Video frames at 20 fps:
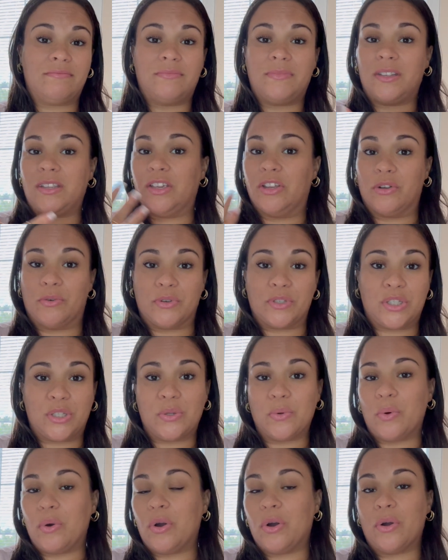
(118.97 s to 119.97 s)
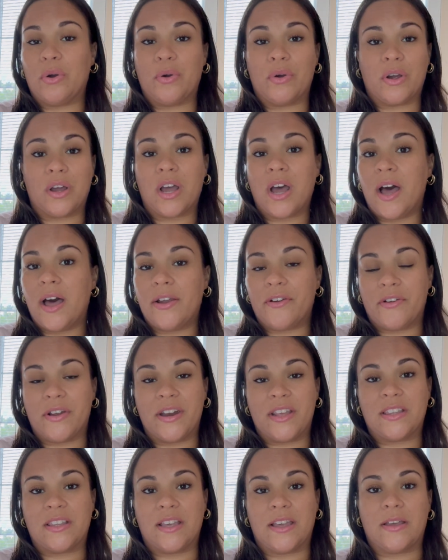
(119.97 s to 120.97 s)
a sore or a cut or
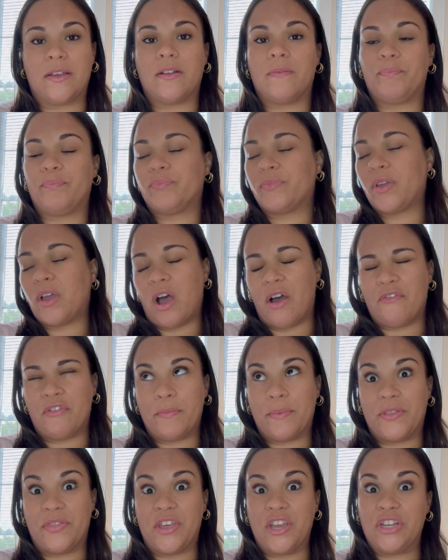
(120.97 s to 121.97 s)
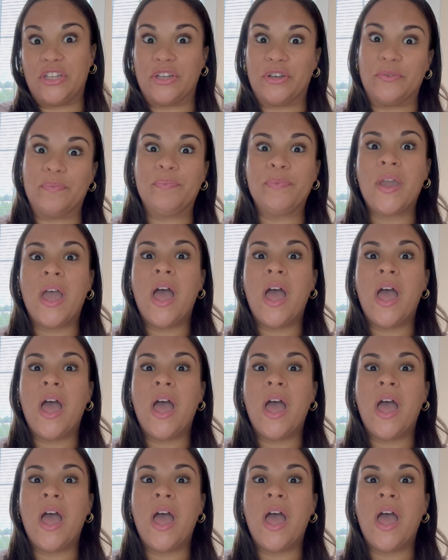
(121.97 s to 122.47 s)
anything, God forbid they do,